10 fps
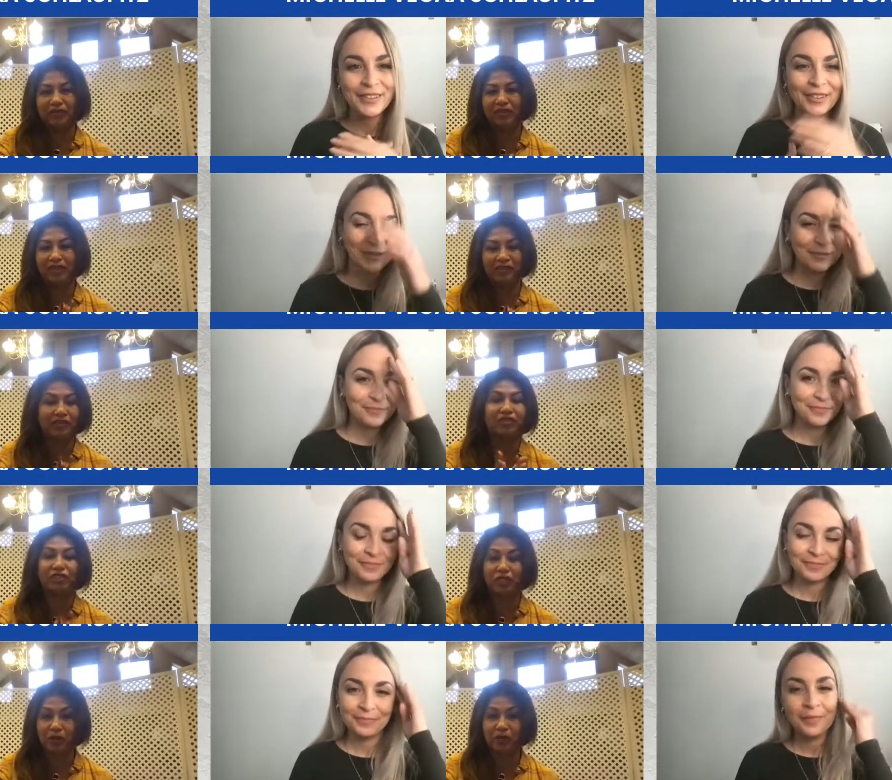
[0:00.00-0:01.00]
Speaker 1: today to the
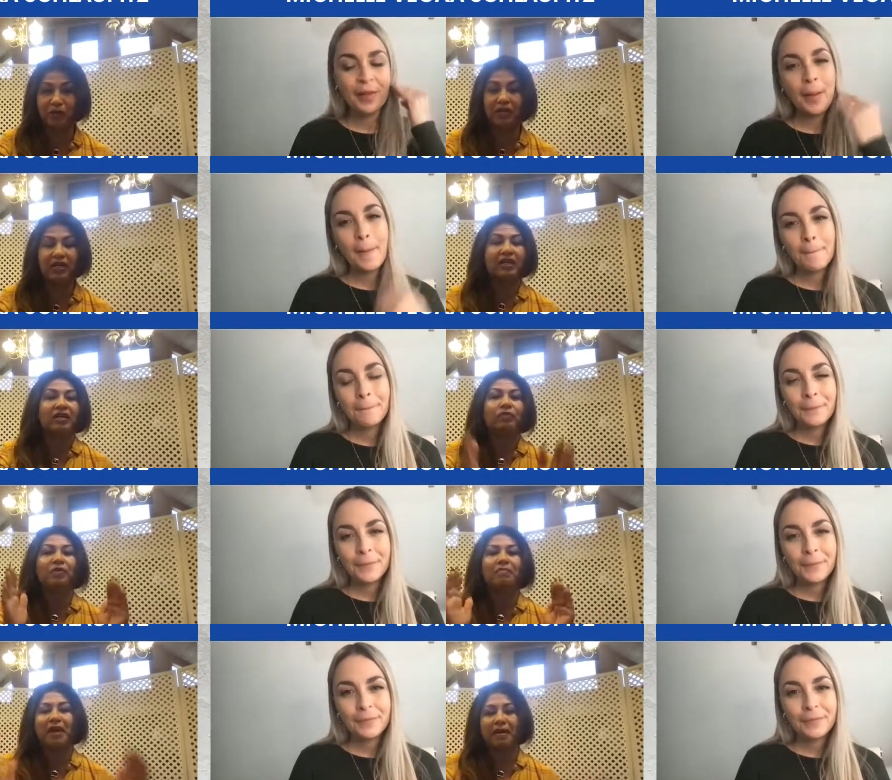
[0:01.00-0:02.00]
show.
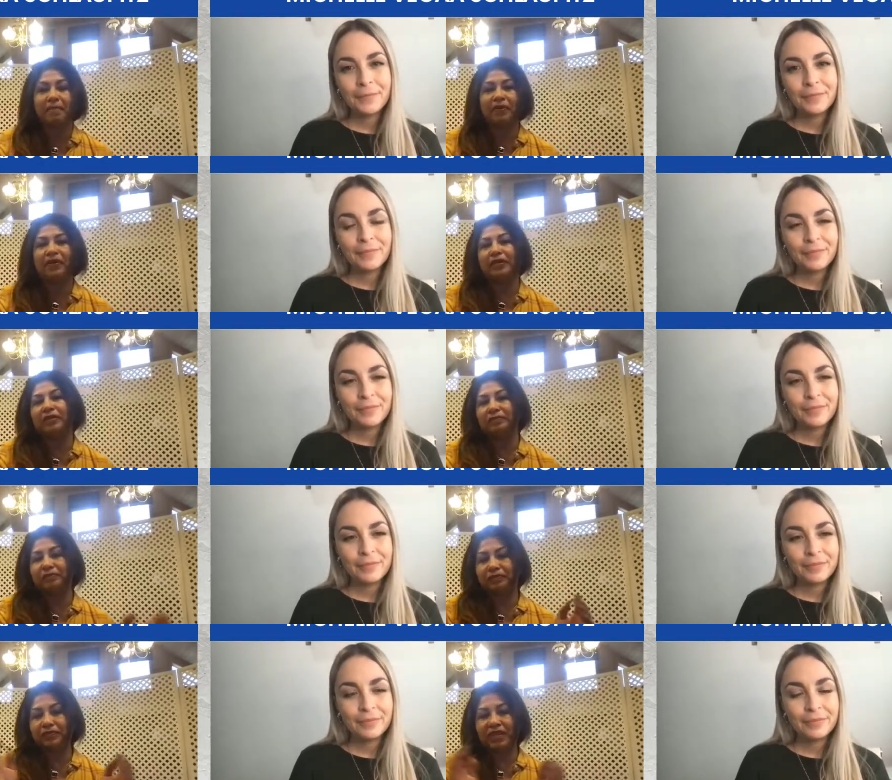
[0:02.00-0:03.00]
Remember,
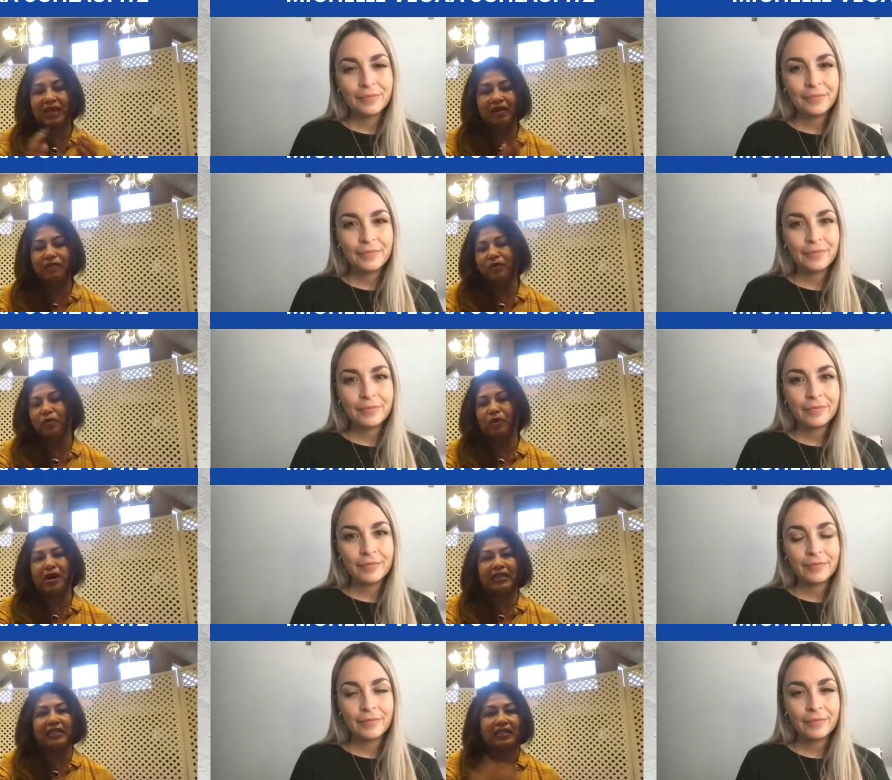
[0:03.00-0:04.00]

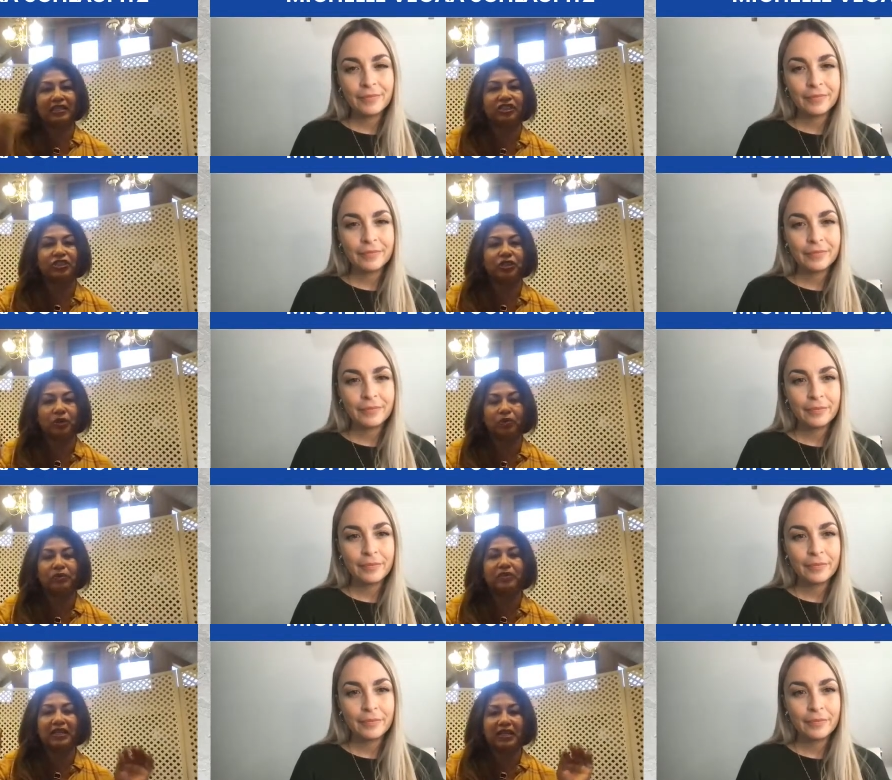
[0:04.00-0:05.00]
everyone, this
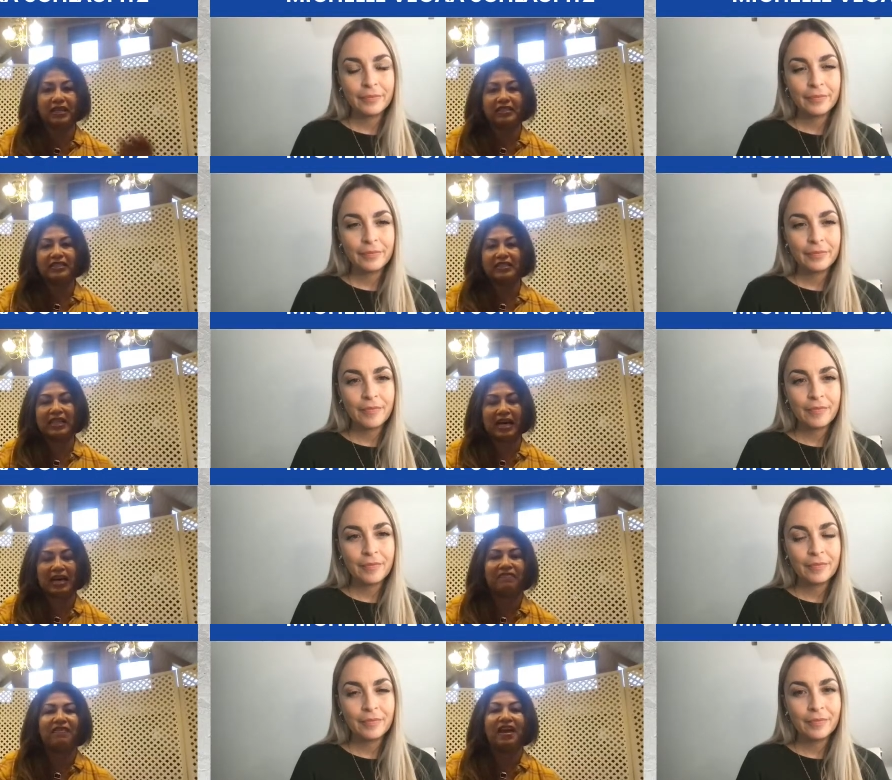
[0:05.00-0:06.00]
show is
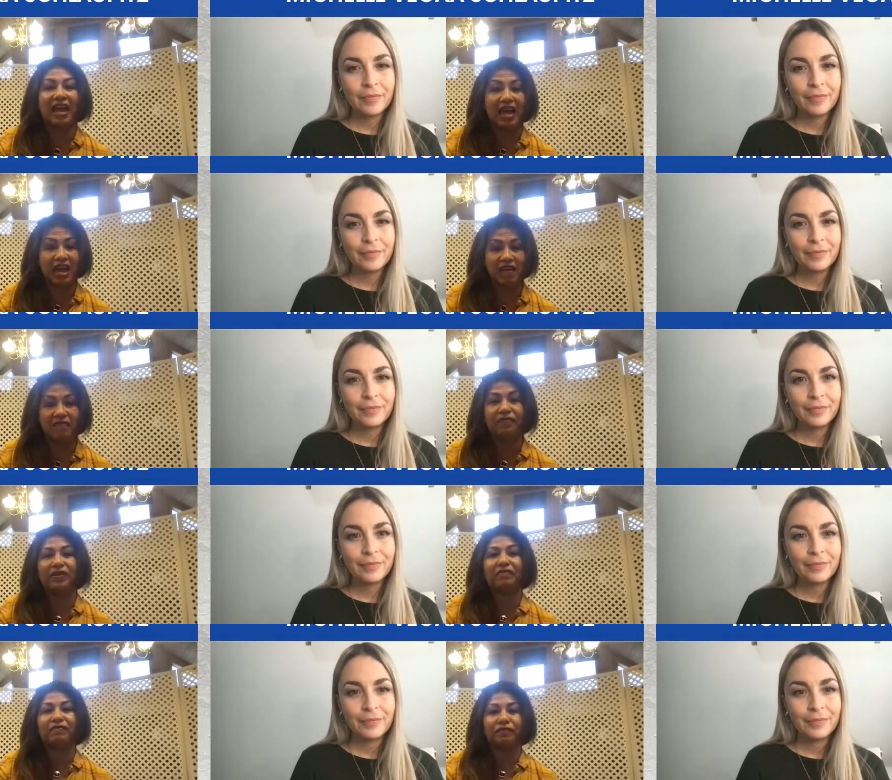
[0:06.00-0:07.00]
live
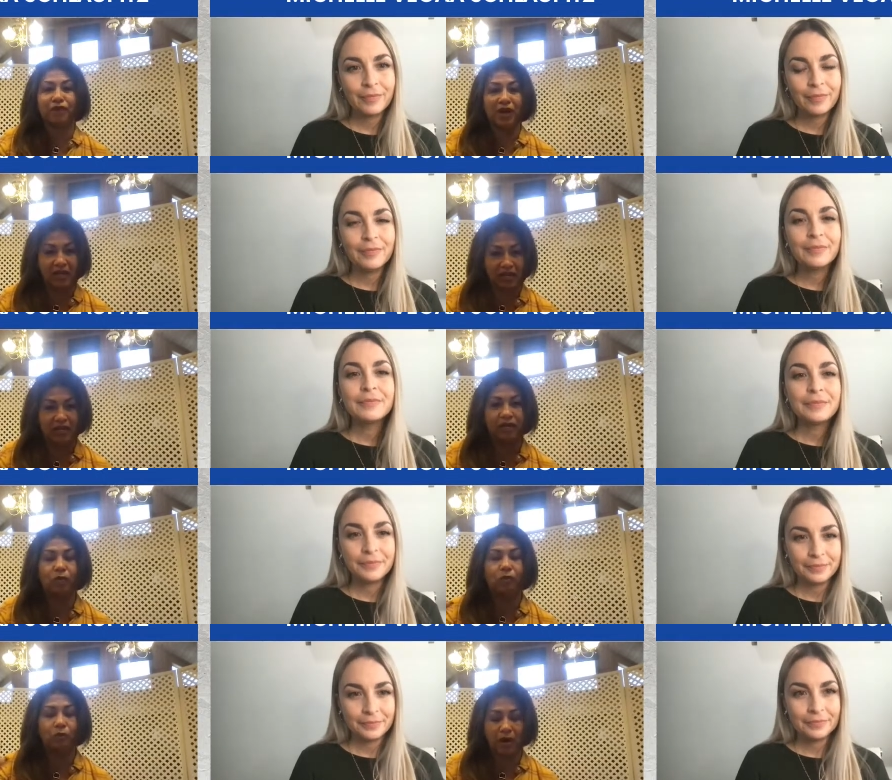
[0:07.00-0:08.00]
every Friday,
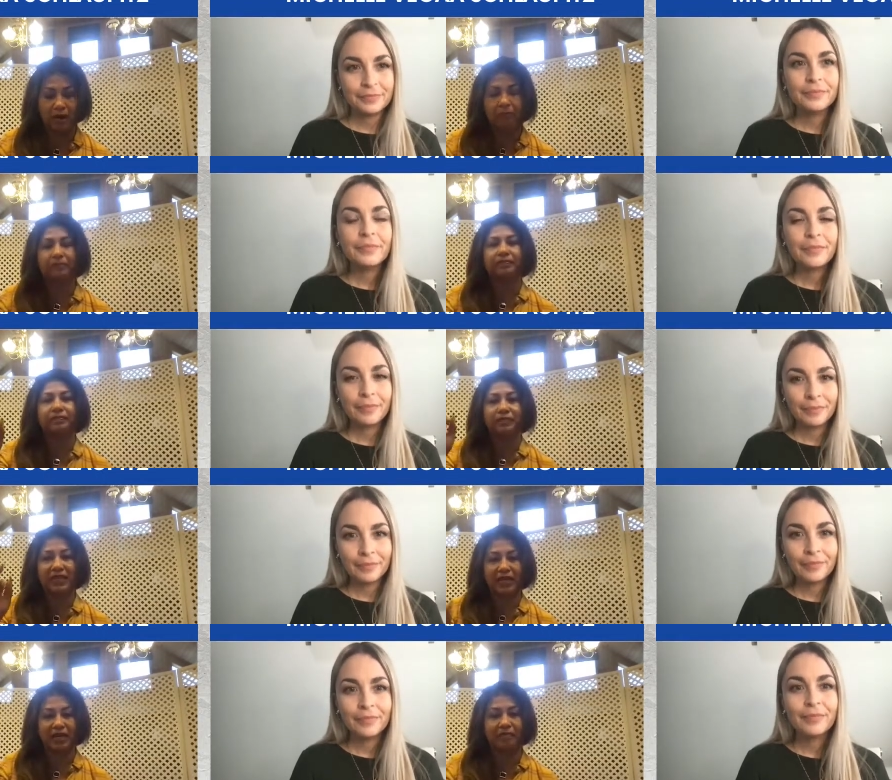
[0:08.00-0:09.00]
1
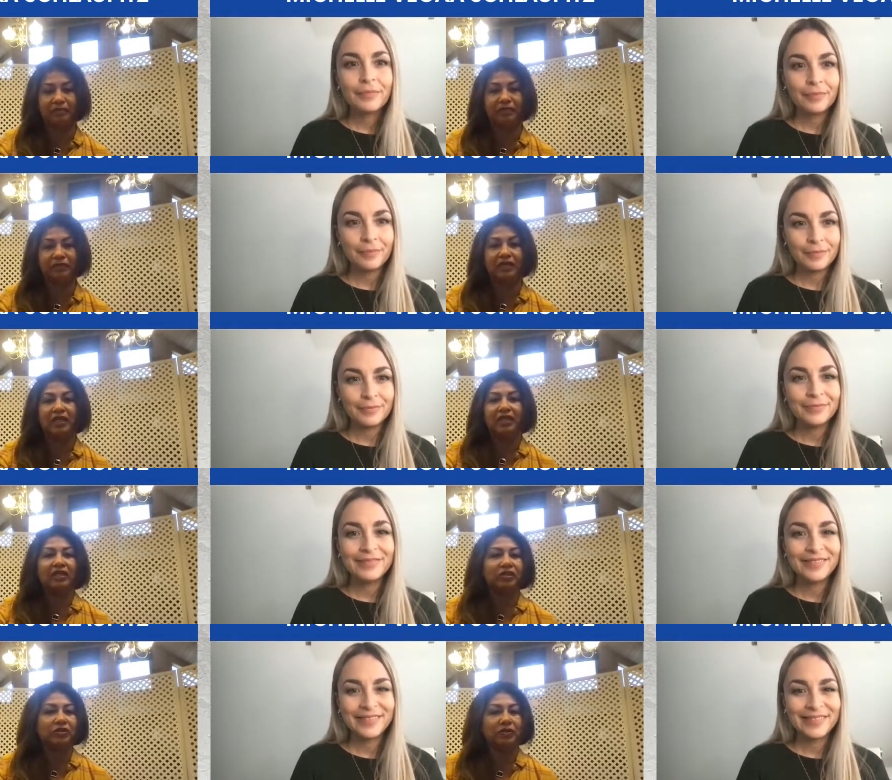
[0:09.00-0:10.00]
p.m.
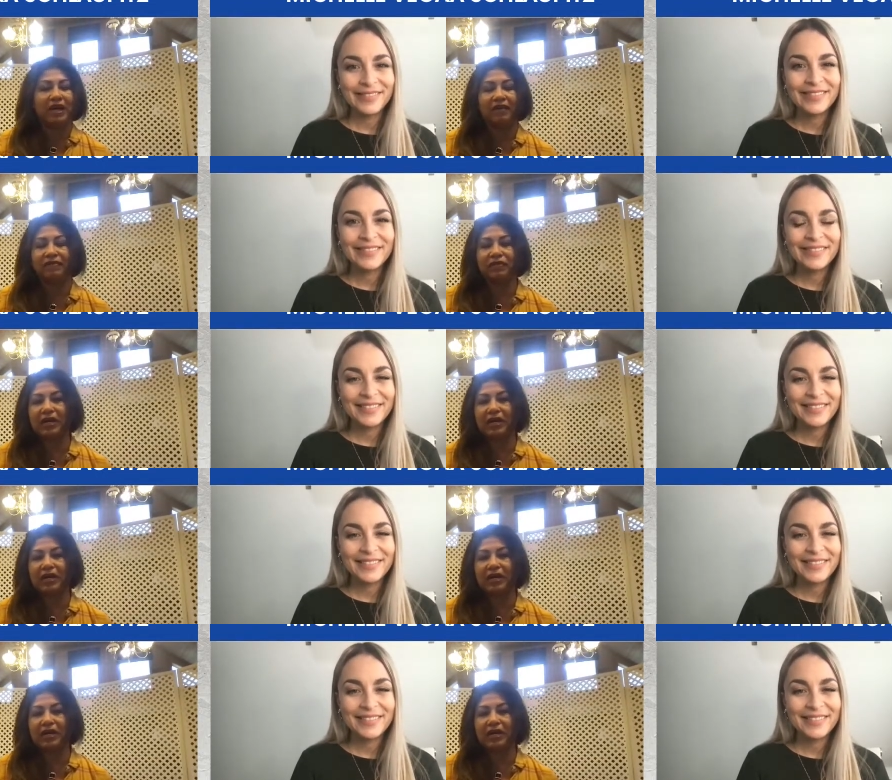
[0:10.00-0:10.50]
You have to